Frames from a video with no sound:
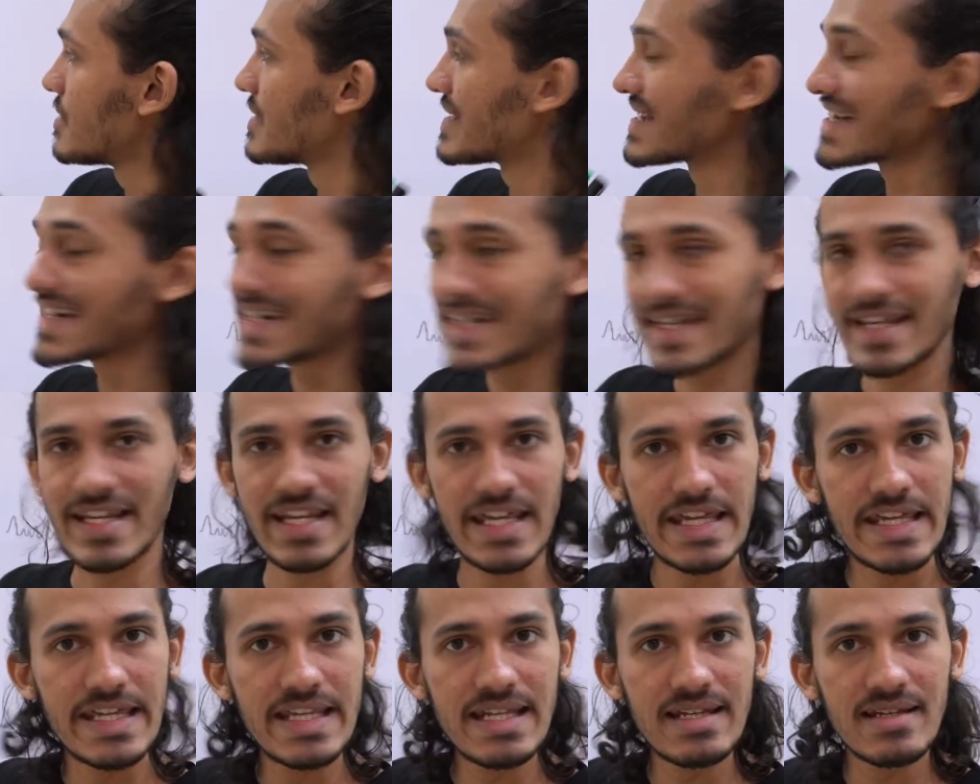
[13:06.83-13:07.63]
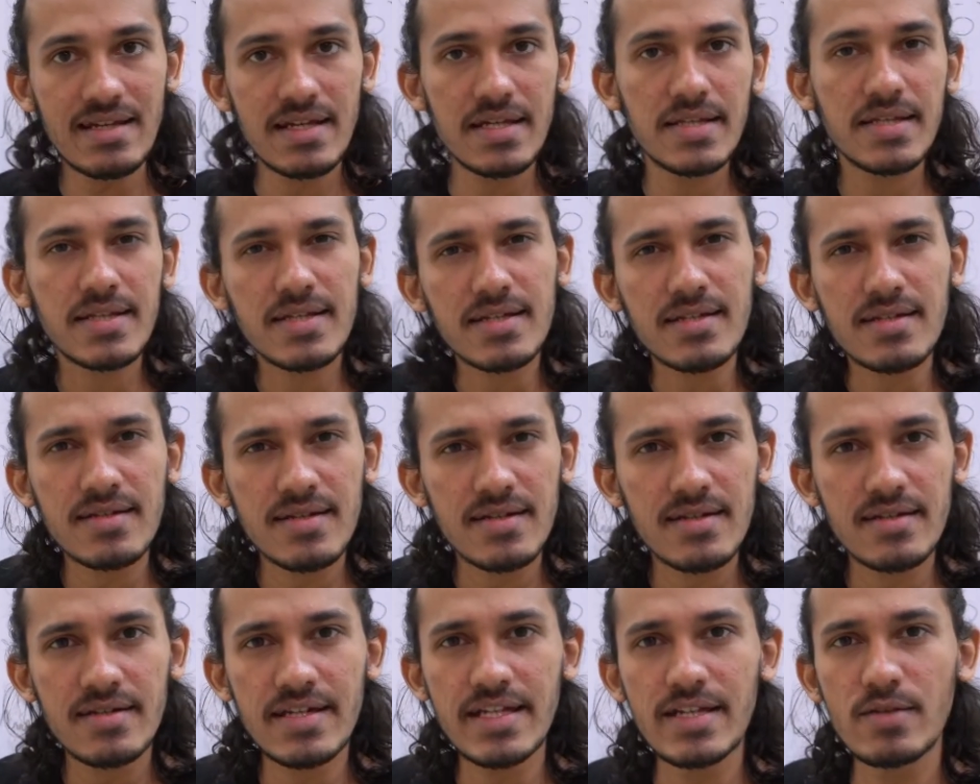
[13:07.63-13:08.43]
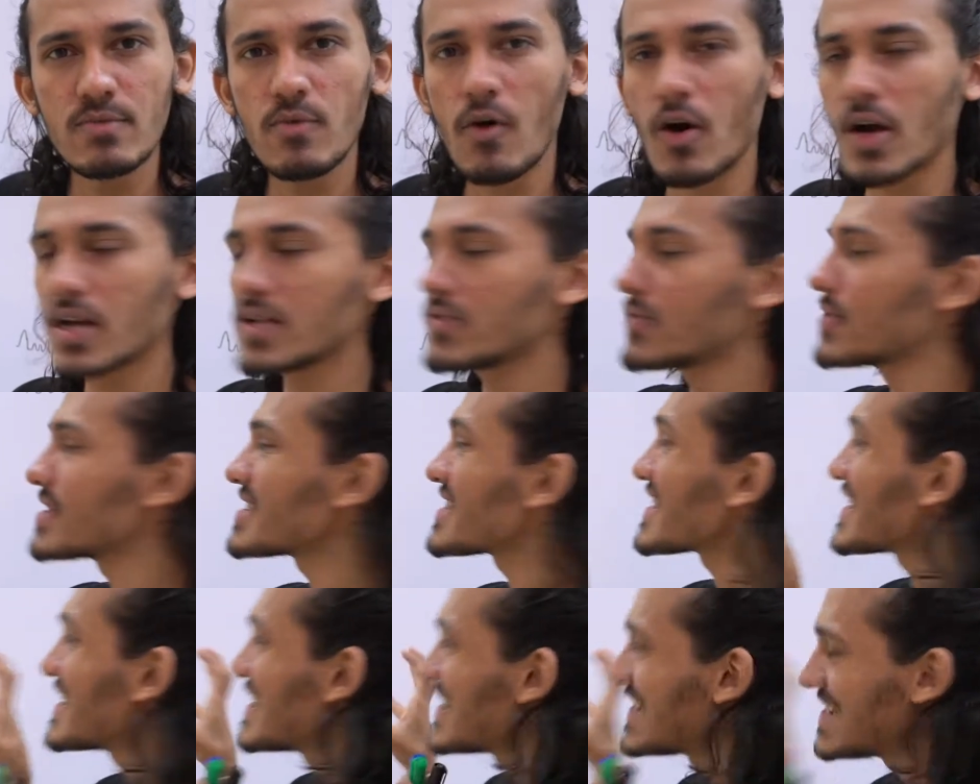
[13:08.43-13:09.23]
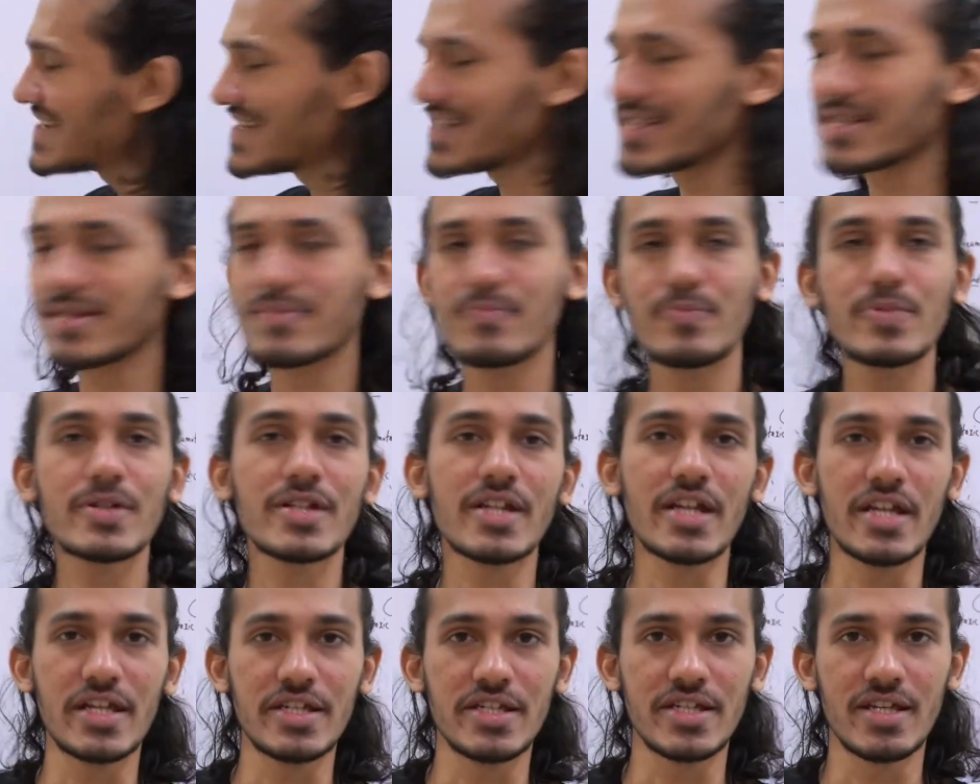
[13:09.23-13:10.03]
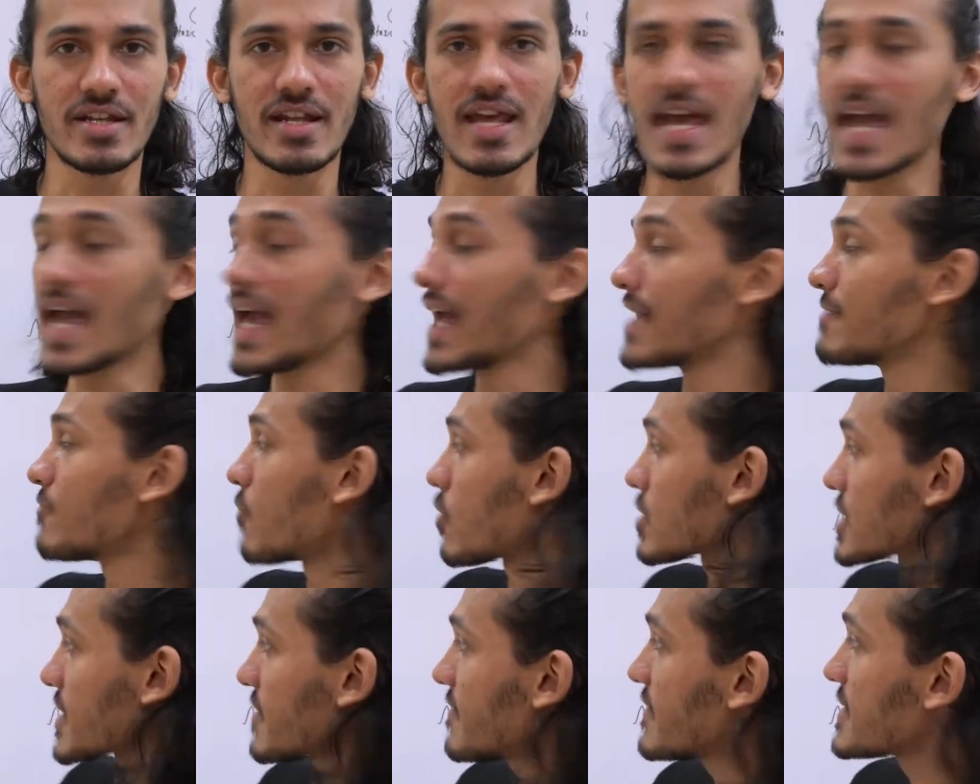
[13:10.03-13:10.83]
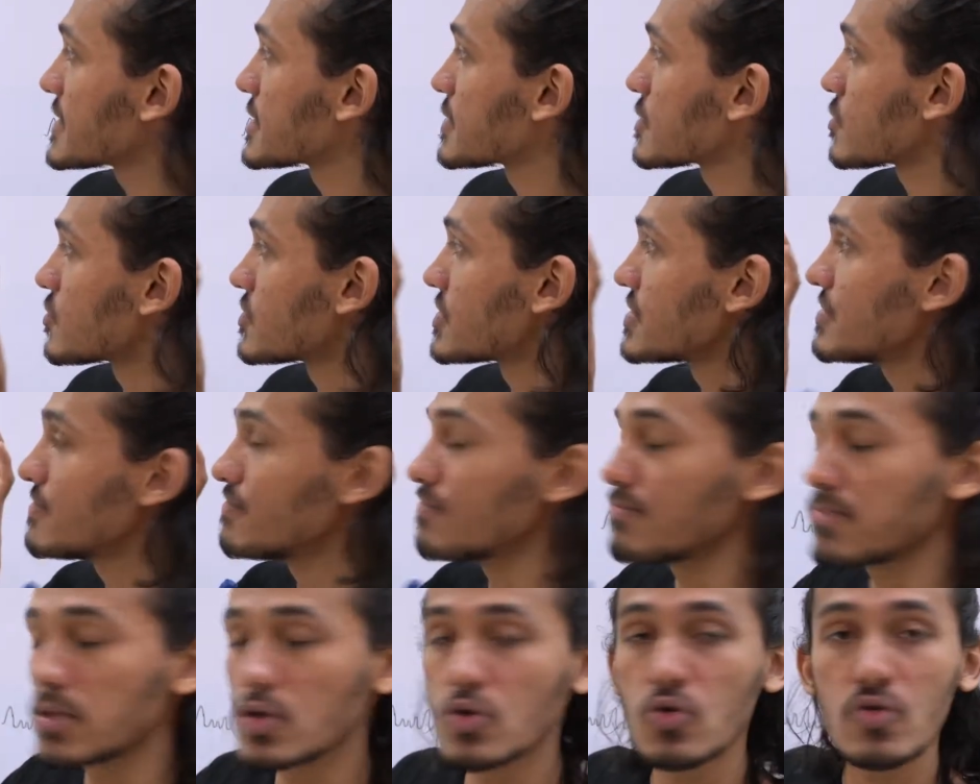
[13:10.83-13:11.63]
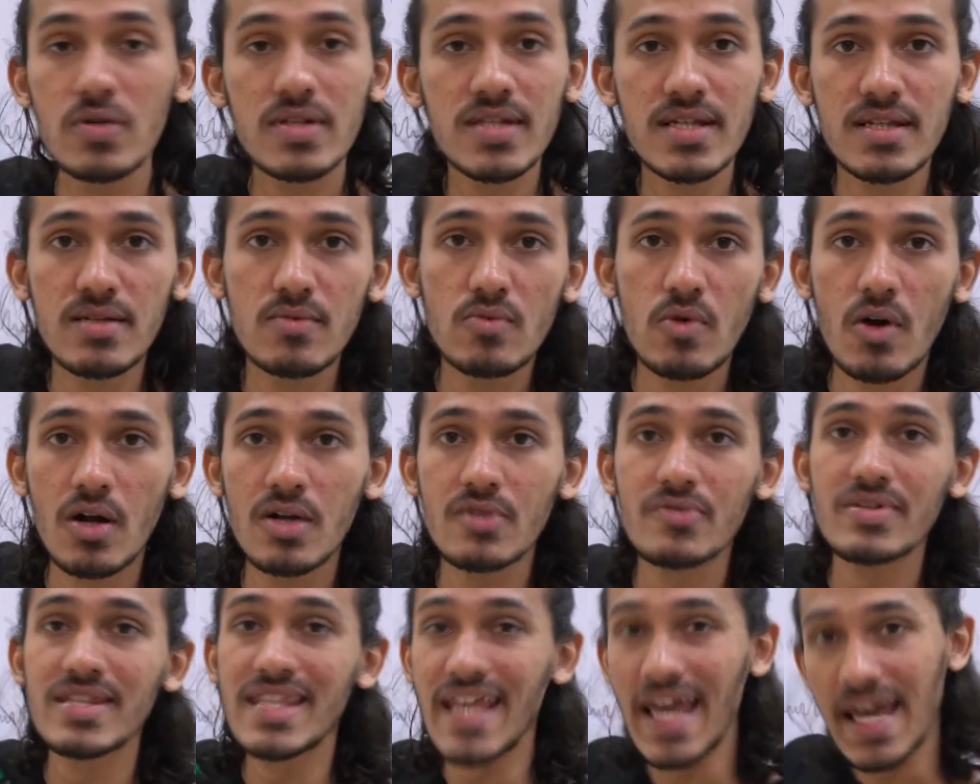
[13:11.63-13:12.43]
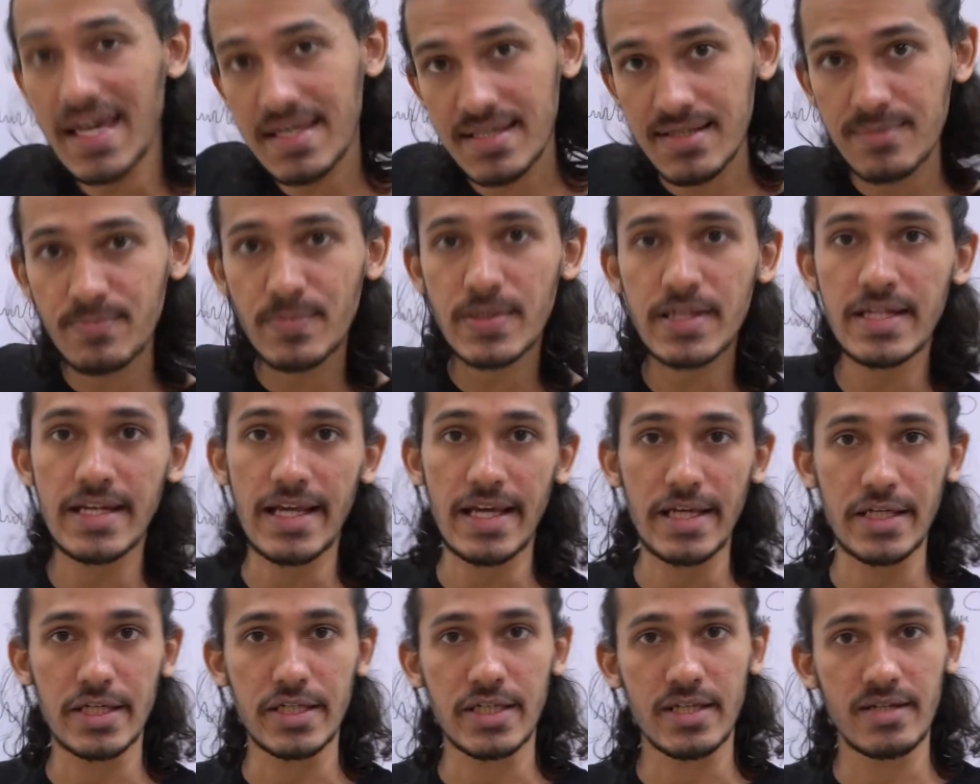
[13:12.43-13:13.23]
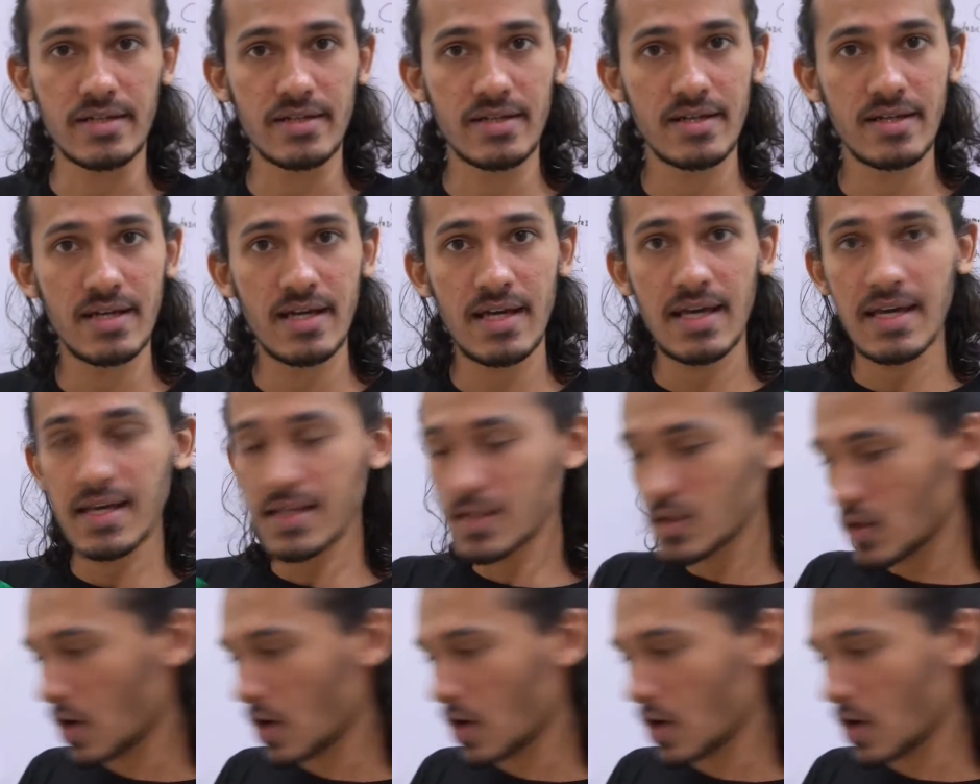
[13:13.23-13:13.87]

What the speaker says: green is involved with inspiration and whatever is shown in blue is involved with expiration. So